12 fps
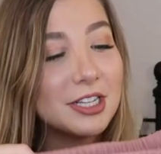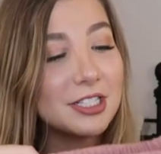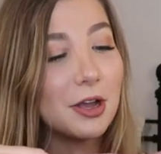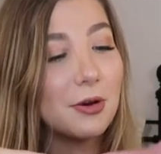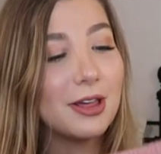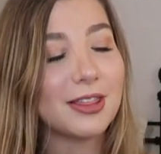
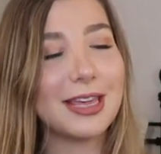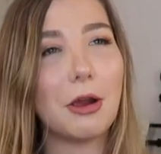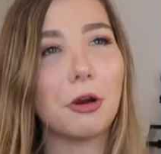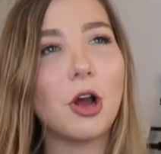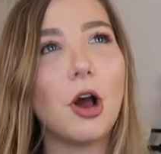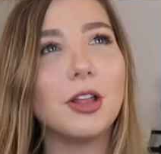So they
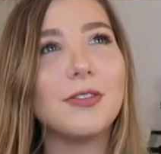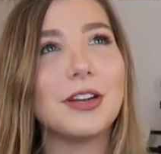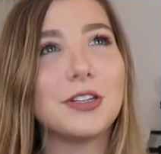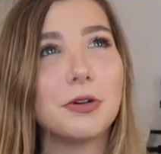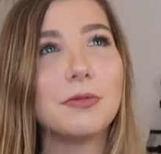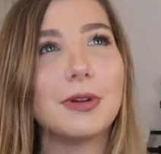are called, if
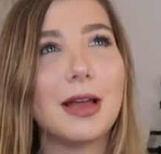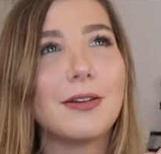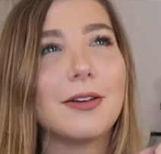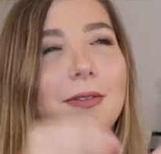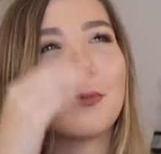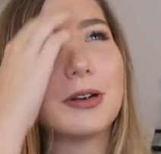I don't,
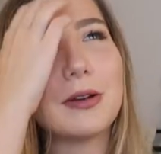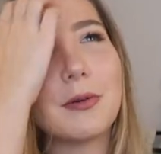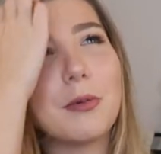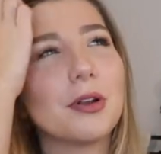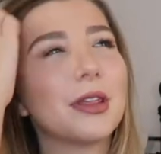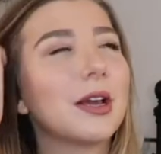what are,
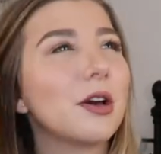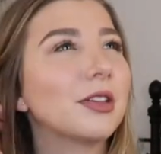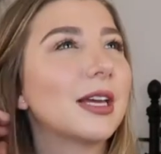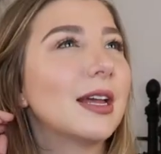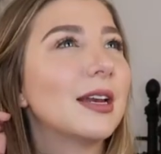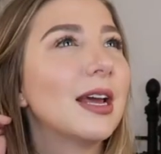what are they called
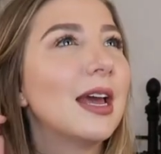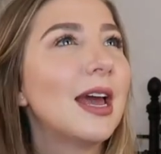again?